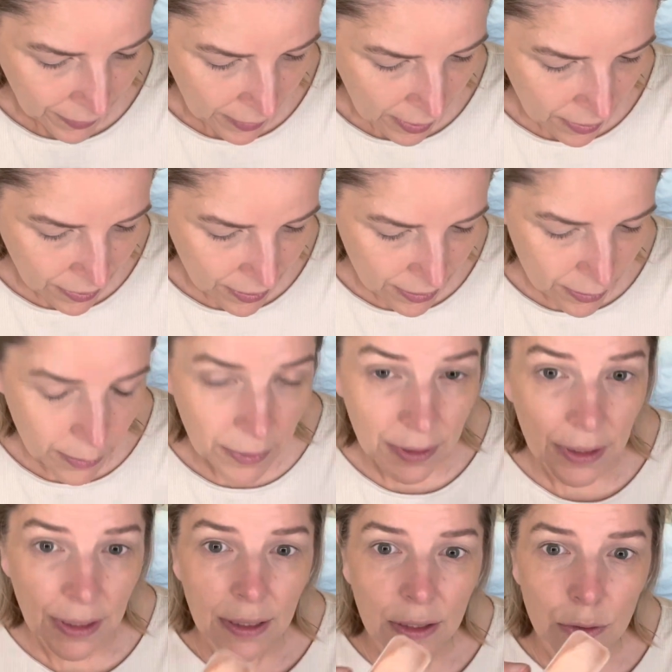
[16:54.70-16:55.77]
And this one
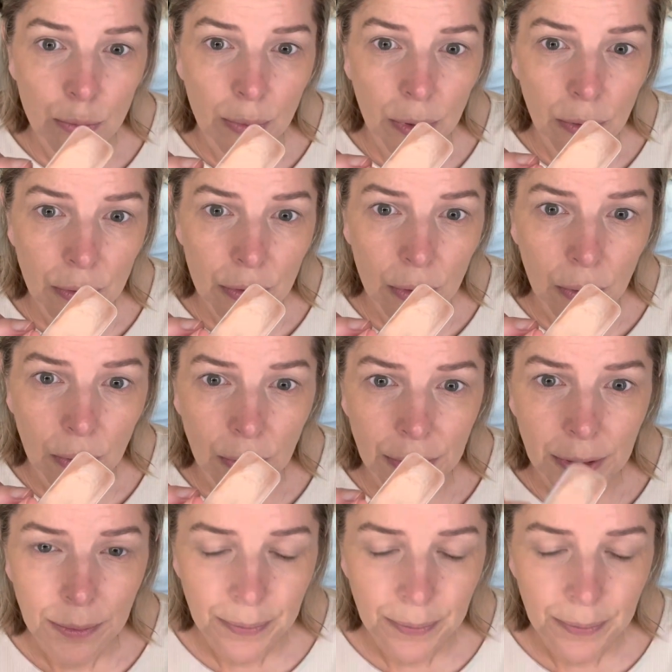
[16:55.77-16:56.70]
is rose gold.